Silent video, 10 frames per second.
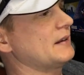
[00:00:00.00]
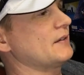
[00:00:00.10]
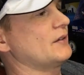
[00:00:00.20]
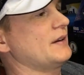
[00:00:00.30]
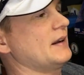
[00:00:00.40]

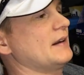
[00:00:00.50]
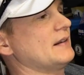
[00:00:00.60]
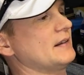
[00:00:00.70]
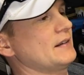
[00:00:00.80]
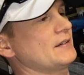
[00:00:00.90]
other day,
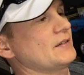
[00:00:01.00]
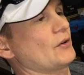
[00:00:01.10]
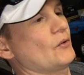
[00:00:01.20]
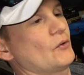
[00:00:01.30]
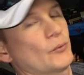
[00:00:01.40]
and this is
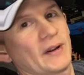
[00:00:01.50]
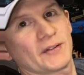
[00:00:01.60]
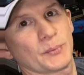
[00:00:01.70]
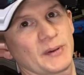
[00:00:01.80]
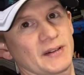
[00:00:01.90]
all
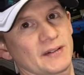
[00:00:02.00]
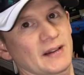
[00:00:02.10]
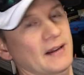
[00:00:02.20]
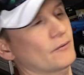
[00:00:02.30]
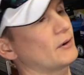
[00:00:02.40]
recipes. They
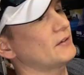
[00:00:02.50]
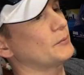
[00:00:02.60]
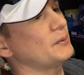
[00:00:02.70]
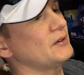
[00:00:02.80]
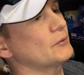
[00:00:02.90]
have
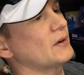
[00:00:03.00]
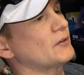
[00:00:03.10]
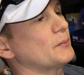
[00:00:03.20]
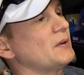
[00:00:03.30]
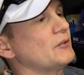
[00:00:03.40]
recipes,
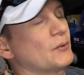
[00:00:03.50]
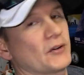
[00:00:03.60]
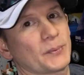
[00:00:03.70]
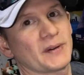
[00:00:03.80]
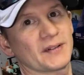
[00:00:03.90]
recipes,
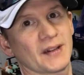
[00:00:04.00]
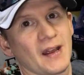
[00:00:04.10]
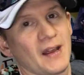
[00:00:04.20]
recipes.